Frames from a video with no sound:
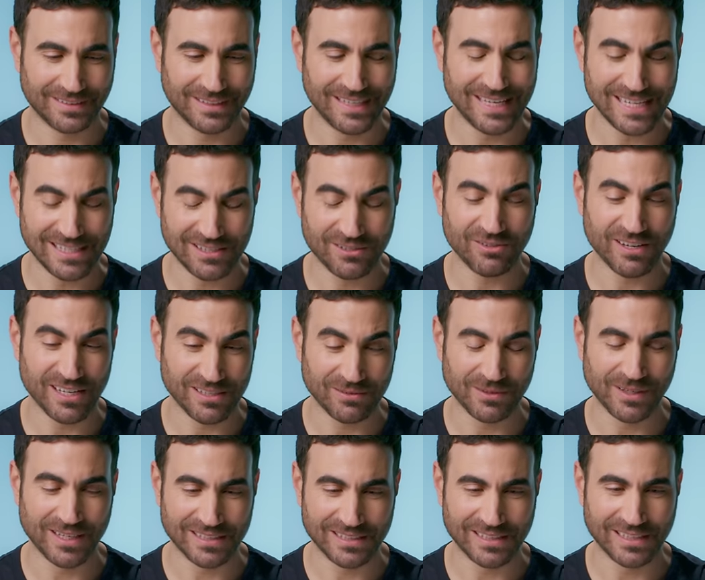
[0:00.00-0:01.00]
It is
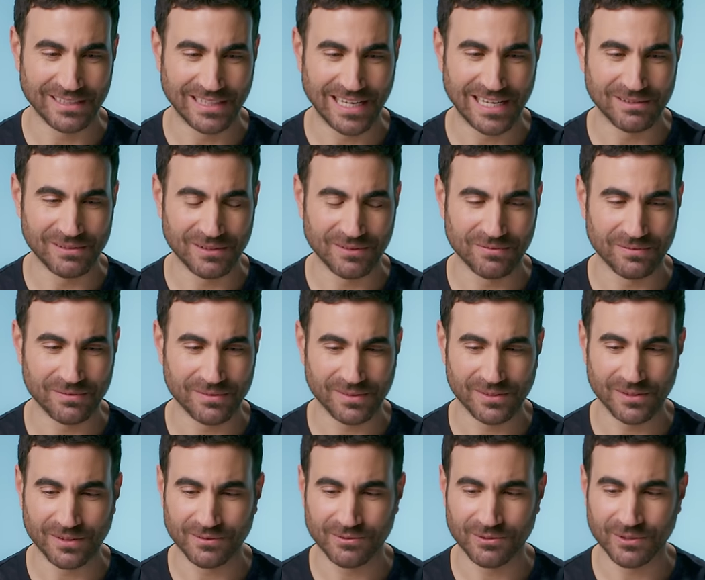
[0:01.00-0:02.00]
stressful actually. Now you've
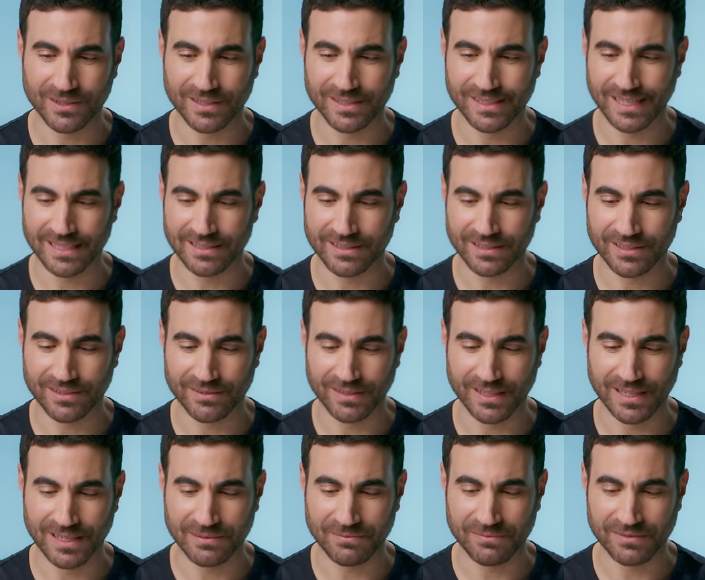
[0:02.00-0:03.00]
sort of drawn attention to
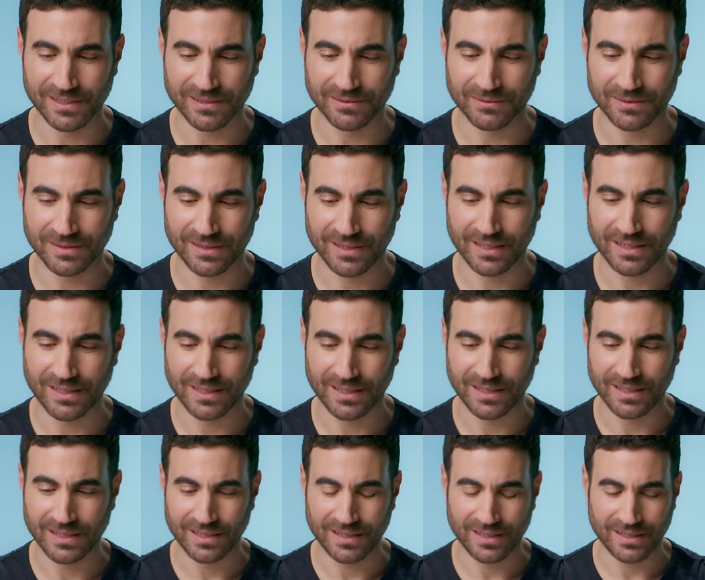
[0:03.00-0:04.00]
it, I feel
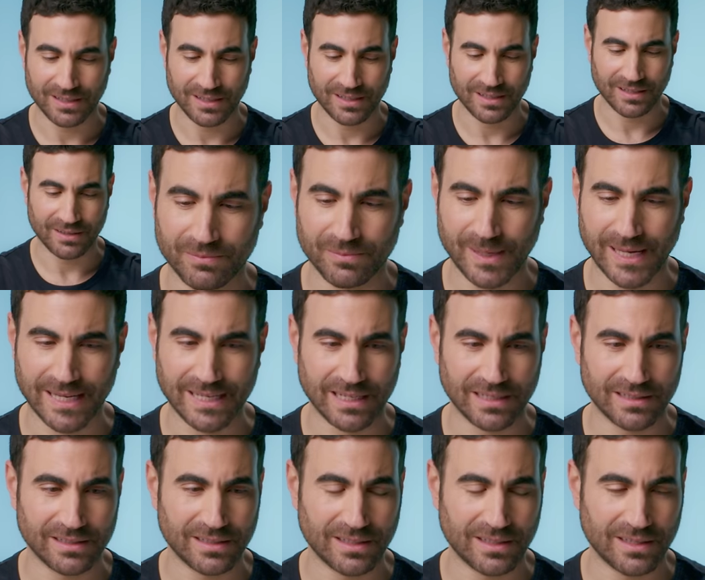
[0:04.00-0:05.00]

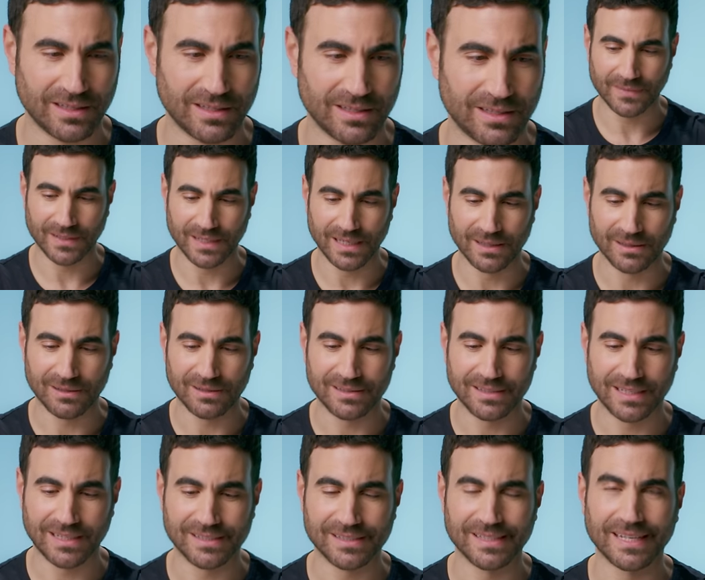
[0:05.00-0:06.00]
panicked. Yeah, I'm gonna
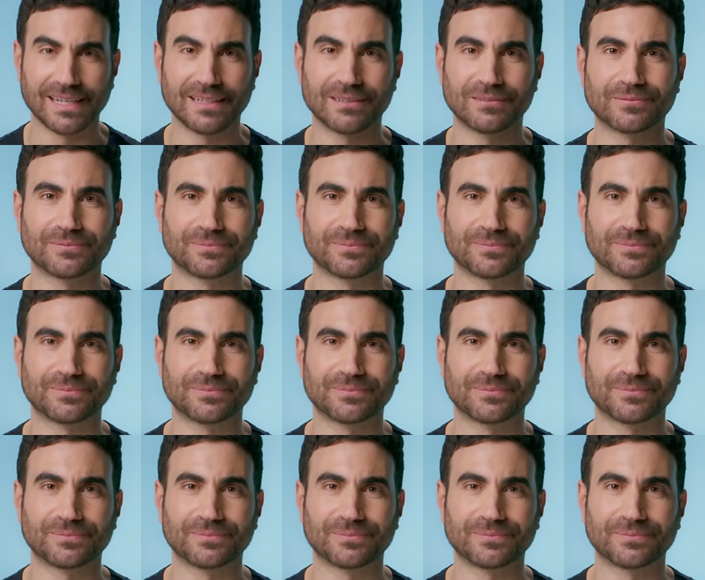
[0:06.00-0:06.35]
close that